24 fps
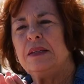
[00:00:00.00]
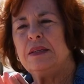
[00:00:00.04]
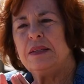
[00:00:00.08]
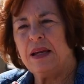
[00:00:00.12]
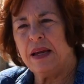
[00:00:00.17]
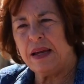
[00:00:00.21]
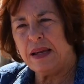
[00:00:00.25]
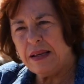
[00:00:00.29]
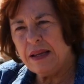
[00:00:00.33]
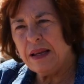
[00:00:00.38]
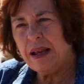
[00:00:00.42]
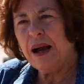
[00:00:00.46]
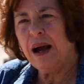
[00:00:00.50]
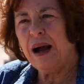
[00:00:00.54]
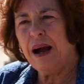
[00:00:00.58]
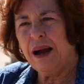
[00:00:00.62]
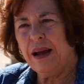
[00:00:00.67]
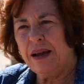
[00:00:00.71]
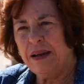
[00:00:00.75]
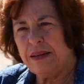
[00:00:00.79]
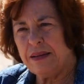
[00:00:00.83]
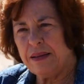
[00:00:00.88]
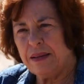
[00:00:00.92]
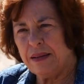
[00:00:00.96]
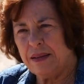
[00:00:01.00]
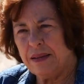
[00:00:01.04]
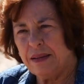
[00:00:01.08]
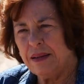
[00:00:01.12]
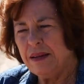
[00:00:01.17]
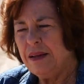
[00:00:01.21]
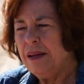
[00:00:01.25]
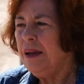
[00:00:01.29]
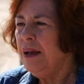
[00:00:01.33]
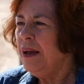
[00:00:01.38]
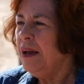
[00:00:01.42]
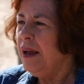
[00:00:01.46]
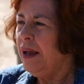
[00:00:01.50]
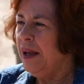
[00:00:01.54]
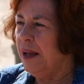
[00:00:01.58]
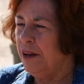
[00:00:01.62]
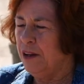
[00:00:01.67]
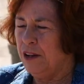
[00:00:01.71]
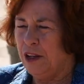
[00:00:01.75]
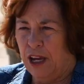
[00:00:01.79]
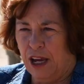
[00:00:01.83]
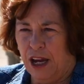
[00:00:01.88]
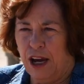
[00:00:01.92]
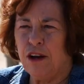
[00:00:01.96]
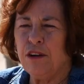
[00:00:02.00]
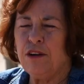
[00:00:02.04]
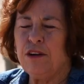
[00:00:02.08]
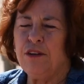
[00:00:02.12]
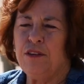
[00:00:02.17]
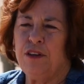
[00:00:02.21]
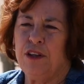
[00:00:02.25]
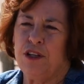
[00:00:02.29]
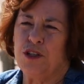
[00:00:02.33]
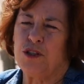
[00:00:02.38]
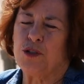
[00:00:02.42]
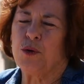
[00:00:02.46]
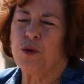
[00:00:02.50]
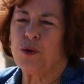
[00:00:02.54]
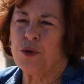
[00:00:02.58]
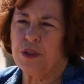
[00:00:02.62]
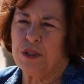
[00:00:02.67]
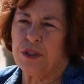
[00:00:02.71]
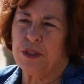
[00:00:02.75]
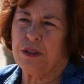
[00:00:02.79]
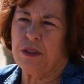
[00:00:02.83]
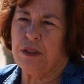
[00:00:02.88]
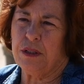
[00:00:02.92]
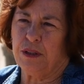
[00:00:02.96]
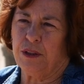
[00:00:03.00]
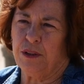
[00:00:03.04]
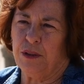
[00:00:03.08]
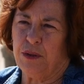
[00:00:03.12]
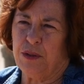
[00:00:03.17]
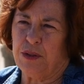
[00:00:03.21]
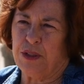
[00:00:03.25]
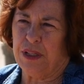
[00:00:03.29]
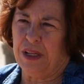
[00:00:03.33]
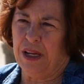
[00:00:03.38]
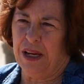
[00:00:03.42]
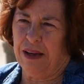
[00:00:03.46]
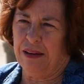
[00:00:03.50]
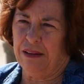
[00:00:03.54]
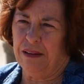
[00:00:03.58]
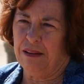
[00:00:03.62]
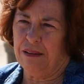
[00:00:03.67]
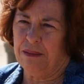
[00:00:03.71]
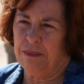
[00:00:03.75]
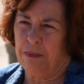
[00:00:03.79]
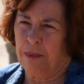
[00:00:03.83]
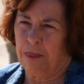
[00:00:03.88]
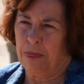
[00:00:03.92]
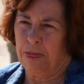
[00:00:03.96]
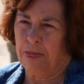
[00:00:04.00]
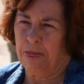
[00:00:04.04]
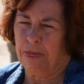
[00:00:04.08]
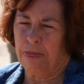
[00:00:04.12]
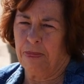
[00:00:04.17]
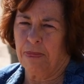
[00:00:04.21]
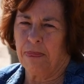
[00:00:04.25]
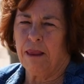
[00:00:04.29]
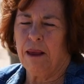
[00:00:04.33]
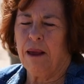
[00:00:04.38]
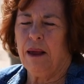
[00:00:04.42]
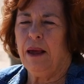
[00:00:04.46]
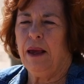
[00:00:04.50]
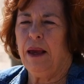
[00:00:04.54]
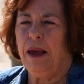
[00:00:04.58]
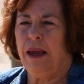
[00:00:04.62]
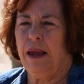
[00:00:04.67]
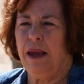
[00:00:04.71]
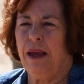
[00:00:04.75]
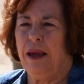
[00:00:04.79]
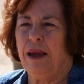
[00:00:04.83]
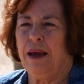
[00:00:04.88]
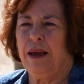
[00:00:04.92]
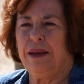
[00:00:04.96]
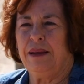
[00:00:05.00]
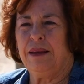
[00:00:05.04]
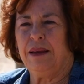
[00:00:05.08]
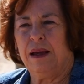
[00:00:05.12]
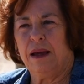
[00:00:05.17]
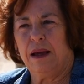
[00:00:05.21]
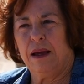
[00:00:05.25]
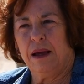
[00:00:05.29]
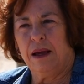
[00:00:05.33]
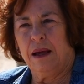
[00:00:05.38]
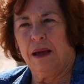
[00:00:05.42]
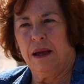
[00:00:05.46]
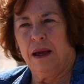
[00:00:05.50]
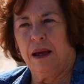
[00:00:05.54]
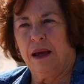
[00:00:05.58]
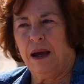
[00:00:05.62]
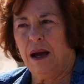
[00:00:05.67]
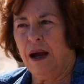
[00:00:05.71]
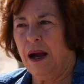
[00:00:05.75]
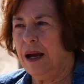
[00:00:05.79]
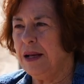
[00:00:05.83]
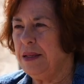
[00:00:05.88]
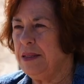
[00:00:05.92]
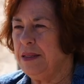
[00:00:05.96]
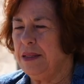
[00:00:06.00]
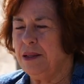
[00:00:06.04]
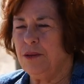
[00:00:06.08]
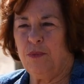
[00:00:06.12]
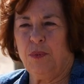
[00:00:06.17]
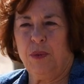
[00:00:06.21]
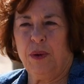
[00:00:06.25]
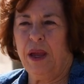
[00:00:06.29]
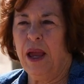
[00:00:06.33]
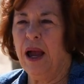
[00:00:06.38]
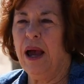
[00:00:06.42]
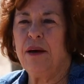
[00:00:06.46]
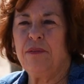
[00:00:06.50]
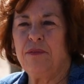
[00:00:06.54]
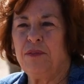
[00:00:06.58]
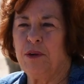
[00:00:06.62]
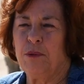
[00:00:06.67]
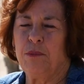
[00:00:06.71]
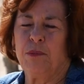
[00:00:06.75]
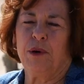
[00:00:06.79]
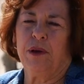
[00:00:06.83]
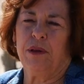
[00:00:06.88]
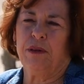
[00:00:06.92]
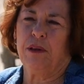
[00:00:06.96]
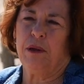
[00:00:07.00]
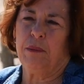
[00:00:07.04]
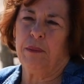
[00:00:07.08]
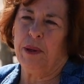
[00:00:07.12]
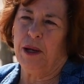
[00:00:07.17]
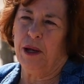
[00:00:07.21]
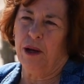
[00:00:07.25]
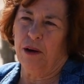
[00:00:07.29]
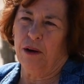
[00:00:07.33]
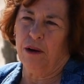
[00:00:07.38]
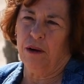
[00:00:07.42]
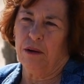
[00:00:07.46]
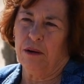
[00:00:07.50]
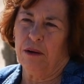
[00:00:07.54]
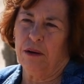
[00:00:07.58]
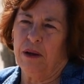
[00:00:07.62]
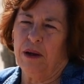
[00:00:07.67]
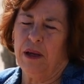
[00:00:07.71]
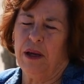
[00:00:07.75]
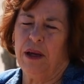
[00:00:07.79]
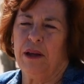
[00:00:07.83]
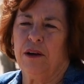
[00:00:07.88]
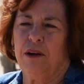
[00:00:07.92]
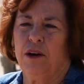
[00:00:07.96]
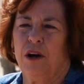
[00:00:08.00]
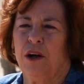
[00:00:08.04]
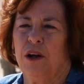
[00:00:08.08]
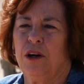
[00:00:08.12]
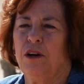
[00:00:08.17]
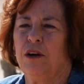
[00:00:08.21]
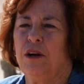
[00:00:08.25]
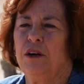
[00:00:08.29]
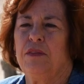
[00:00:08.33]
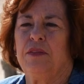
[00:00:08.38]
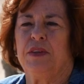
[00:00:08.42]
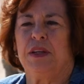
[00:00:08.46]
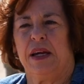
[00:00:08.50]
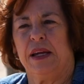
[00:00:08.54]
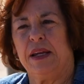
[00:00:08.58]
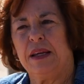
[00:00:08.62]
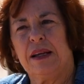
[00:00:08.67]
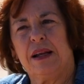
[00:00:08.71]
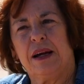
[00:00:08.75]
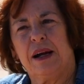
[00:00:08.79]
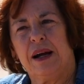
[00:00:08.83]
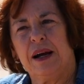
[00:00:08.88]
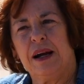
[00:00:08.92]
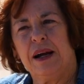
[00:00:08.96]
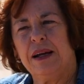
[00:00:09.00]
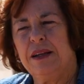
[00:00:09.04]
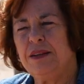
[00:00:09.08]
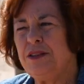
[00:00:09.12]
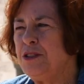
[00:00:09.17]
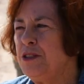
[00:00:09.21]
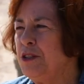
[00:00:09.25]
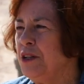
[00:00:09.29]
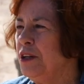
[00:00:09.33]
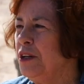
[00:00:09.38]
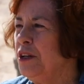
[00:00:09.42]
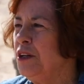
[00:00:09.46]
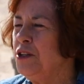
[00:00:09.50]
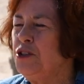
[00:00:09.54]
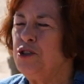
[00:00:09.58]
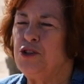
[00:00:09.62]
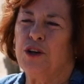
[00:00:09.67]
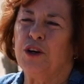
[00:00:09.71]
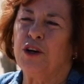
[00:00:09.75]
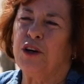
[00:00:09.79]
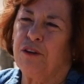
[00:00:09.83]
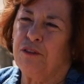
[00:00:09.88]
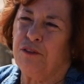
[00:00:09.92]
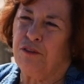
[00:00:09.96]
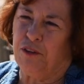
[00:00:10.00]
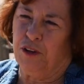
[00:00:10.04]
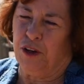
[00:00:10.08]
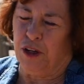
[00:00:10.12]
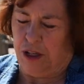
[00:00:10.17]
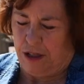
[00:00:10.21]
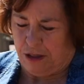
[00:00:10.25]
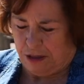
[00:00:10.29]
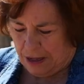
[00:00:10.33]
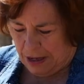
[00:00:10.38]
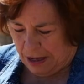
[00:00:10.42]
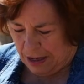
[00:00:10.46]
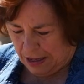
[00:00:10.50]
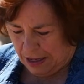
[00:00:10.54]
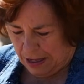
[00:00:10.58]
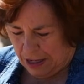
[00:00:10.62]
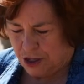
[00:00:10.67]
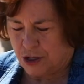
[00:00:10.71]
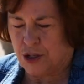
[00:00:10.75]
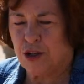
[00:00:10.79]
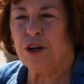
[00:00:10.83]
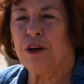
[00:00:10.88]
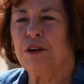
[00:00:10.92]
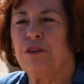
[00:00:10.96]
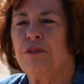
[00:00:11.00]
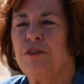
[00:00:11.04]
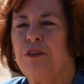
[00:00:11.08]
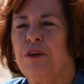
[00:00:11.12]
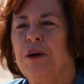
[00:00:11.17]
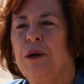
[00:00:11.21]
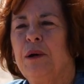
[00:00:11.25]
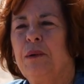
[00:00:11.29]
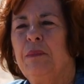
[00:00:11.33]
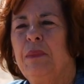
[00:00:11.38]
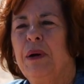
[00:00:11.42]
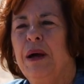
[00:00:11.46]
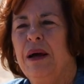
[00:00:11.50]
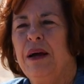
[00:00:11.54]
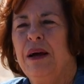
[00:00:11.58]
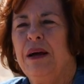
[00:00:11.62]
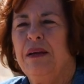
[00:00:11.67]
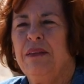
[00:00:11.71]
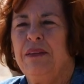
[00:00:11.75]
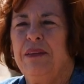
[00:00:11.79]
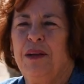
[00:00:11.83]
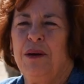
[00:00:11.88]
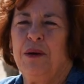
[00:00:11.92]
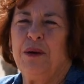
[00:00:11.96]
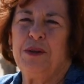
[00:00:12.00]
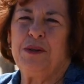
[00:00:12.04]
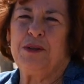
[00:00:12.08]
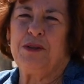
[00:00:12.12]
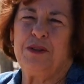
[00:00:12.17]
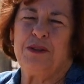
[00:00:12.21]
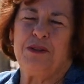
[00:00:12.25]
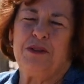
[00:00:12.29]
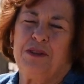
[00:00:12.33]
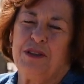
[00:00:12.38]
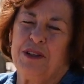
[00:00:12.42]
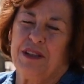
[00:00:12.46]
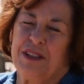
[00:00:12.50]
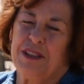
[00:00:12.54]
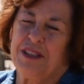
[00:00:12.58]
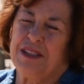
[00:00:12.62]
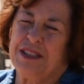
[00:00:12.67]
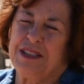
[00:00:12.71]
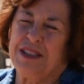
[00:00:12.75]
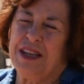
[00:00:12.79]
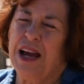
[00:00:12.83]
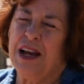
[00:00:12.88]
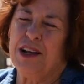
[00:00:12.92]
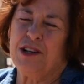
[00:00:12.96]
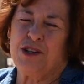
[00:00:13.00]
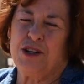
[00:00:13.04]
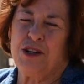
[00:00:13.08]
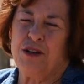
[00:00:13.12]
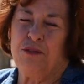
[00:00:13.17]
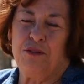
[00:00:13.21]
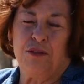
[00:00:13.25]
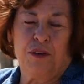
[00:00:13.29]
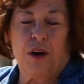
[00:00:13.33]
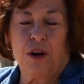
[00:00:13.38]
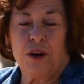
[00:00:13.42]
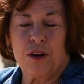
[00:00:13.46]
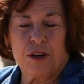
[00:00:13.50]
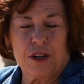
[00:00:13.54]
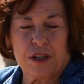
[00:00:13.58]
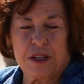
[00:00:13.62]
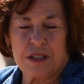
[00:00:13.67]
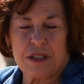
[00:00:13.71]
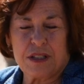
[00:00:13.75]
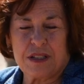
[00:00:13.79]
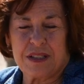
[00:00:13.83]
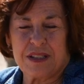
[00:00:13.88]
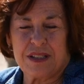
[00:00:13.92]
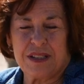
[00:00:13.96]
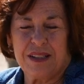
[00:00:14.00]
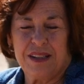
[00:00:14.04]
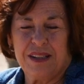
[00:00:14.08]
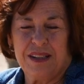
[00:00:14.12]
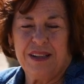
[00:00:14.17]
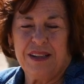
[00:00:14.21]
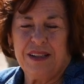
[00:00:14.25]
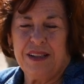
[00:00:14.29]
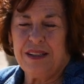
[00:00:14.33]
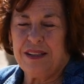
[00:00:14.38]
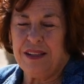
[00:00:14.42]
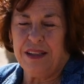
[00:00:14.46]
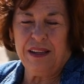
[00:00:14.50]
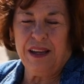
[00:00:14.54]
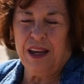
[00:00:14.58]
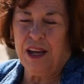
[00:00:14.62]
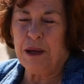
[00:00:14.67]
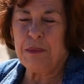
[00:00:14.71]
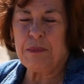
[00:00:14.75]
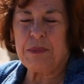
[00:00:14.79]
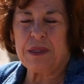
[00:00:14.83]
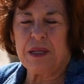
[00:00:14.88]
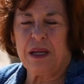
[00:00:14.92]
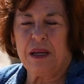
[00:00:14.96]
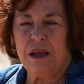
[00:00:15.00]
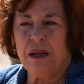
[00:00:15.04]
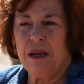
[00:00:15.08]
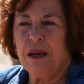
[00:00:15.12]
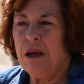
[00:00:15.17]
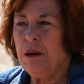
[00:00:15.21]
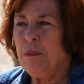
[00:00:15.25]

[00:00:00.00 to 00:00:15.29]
Dayton Hyde encountered these horses in Louisiana and I said, we have to bring them here in honor of Dayton Hyde's Sugarfoot that he took from those the Kisatchie forest to Yamsi